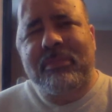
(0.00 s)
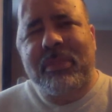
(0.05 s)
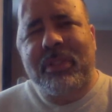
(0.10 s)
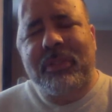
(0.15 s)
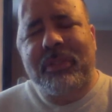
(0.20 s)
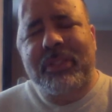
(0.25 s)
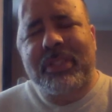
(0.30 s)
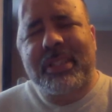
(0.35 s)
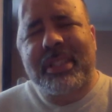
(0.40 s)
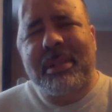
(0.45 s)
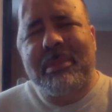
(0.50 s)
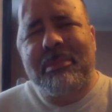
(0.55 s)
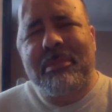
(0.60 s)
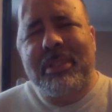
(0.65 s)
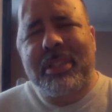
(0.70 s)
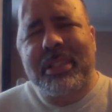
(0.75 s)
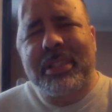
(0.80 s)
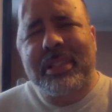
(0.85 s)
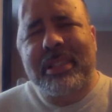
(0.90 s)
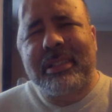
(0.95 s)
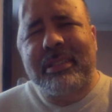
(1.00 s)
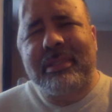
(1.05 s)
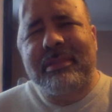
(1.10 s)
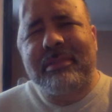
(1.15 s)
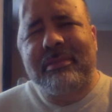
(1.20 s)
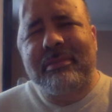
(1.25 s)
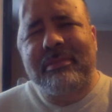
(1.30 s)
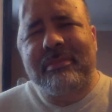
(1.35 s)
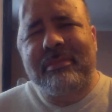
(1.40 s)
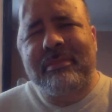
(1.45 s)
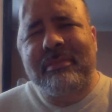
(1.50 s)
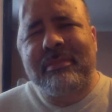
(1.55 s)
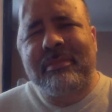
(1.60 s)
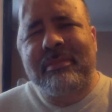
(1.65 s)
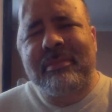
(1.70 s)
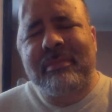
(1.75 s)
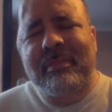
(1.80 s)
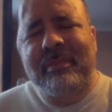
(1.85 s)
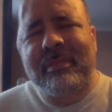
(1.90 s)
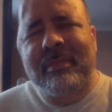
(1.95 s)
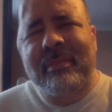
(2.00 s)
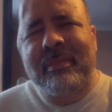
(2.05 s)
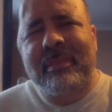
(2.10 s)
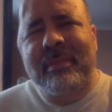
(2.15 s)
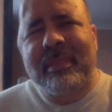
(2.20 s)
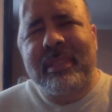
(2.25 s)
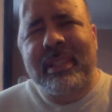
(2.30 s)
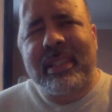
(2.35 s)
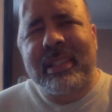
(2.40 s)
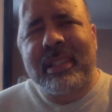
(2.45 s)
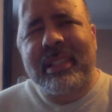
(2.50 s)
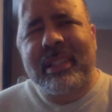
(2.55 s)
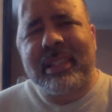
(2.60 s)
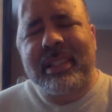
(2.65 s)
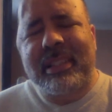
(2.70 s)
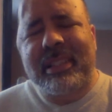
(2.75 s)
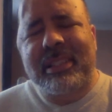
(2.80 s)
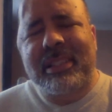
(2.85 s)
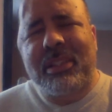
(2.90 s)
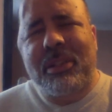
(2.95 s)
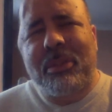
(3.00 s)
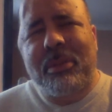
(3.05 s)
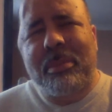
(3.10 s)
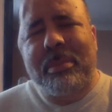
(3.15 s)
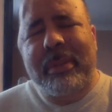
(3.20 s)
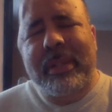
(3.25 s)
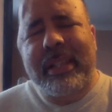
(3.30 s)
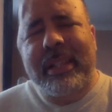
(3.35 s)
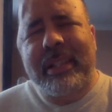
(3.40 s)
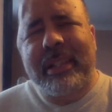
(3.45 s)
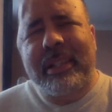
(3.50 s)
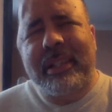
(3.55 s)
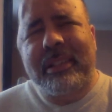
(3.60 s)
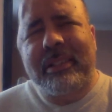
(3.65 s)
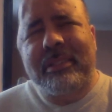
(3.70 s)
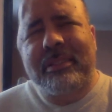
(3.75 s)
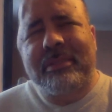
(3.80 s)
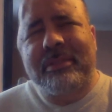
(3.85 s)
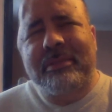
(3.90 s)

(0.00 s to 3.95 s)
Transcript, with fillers: But for some reason, it's so appealing.